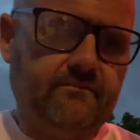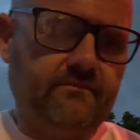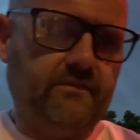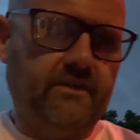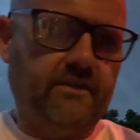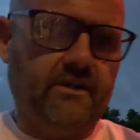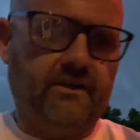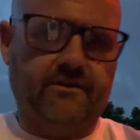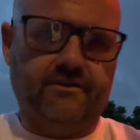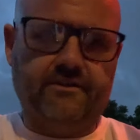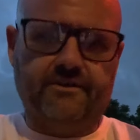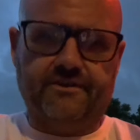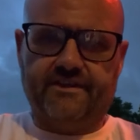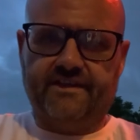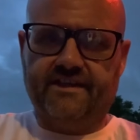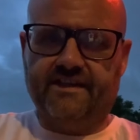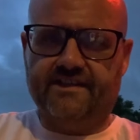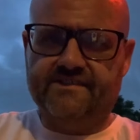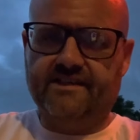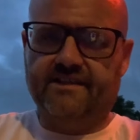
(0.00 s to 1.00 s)
I don't know. You
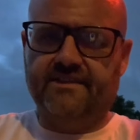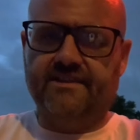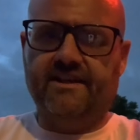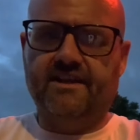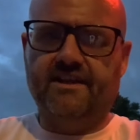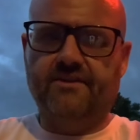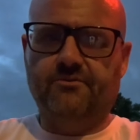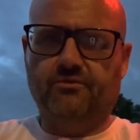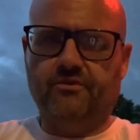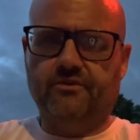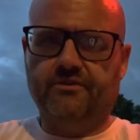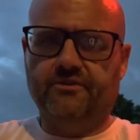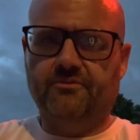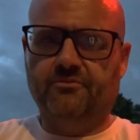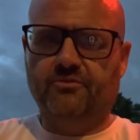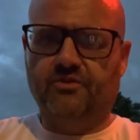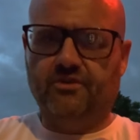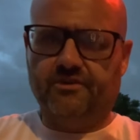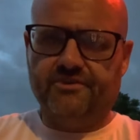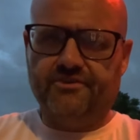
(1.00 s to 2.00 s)
can't say the N-word no
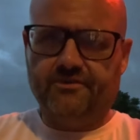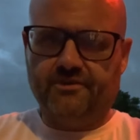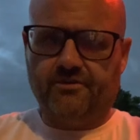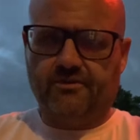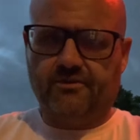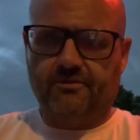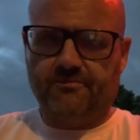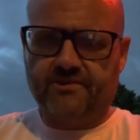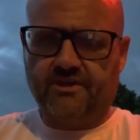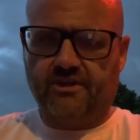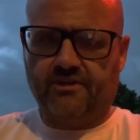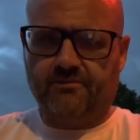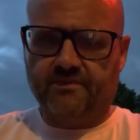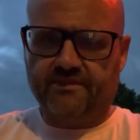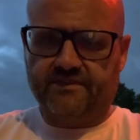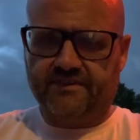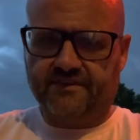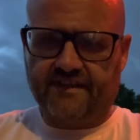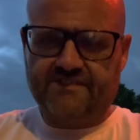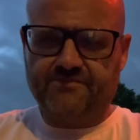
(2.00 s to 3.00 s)
more. You know what I'm talking about,
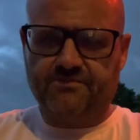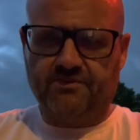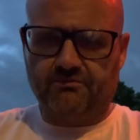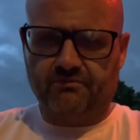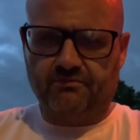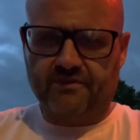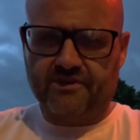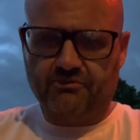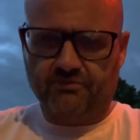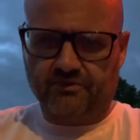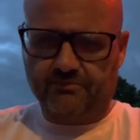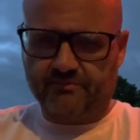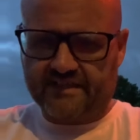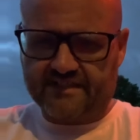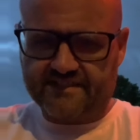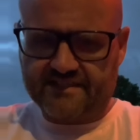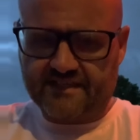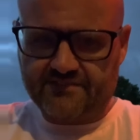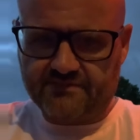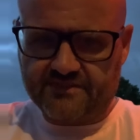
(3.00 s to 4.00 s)
though. That's what real one
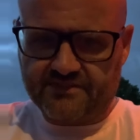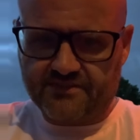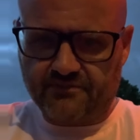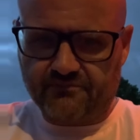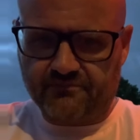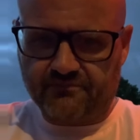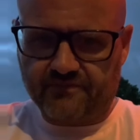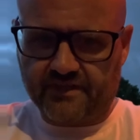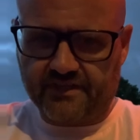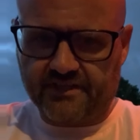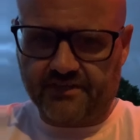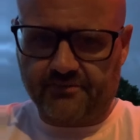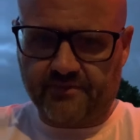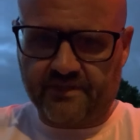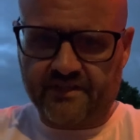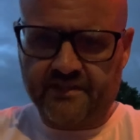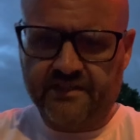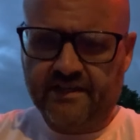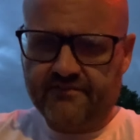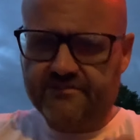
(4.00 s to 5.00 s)
means. That's what's so funny to me.
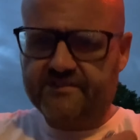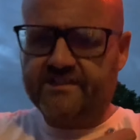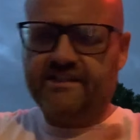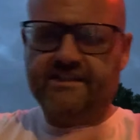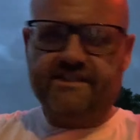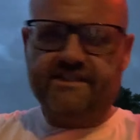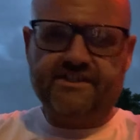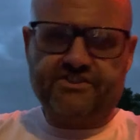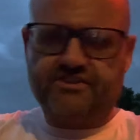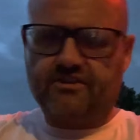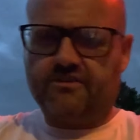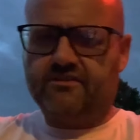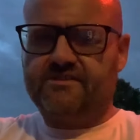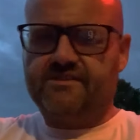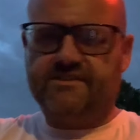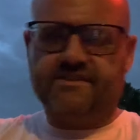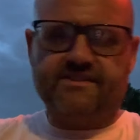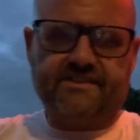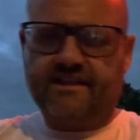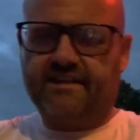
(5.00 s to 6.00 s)
Seen these shirts
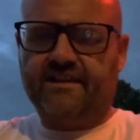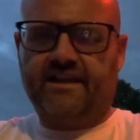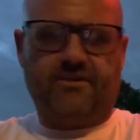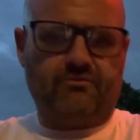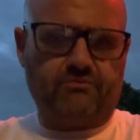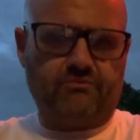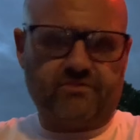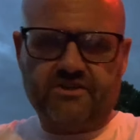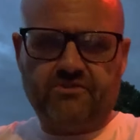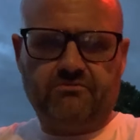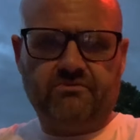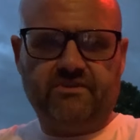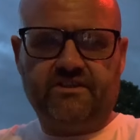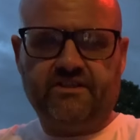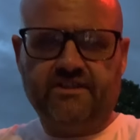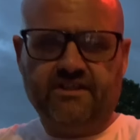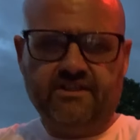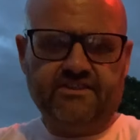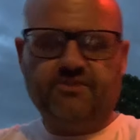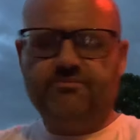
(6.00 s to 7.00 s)
that say, like, real one?
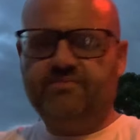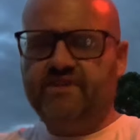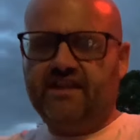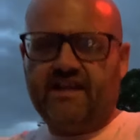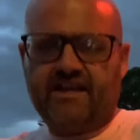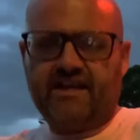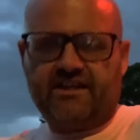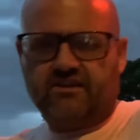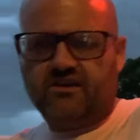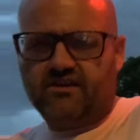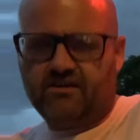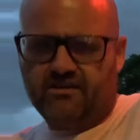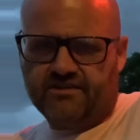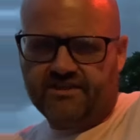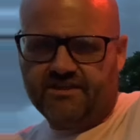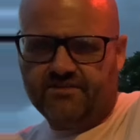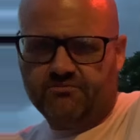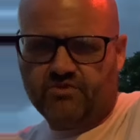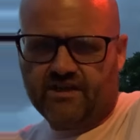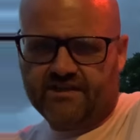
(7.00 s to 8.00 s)
They'll be like, oh,
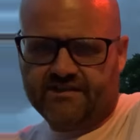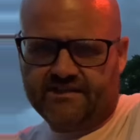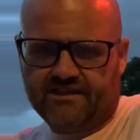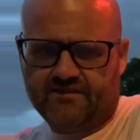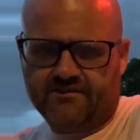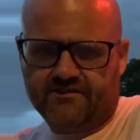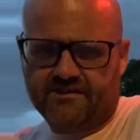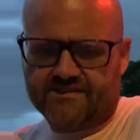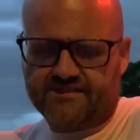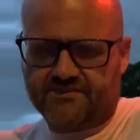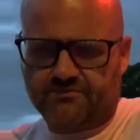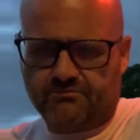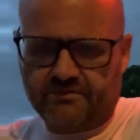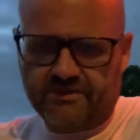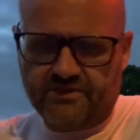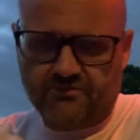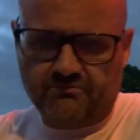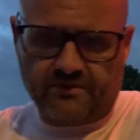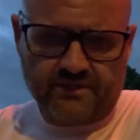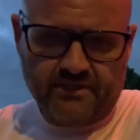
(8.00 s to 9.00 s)
him right there. That's a
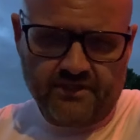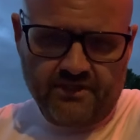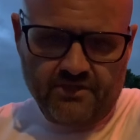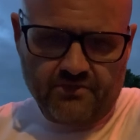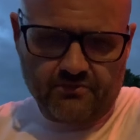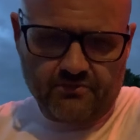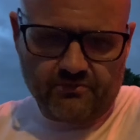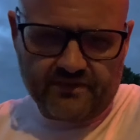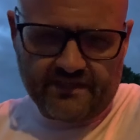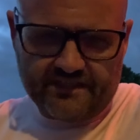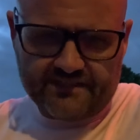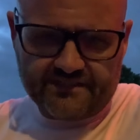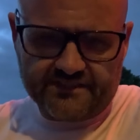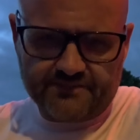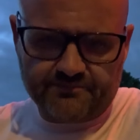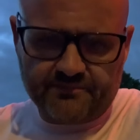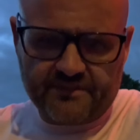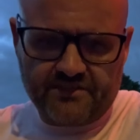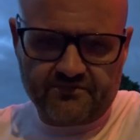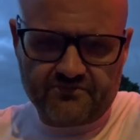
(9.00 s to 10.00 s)
real one. Well, that just
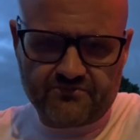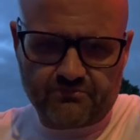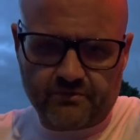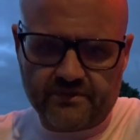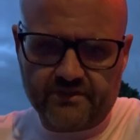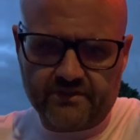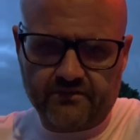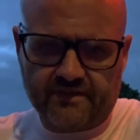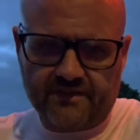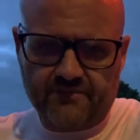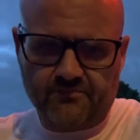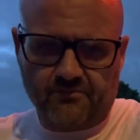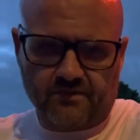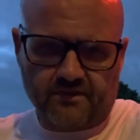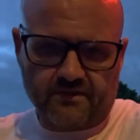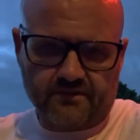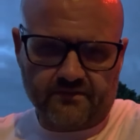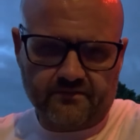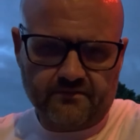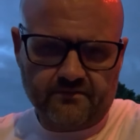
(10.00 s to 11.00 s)
means real N-word,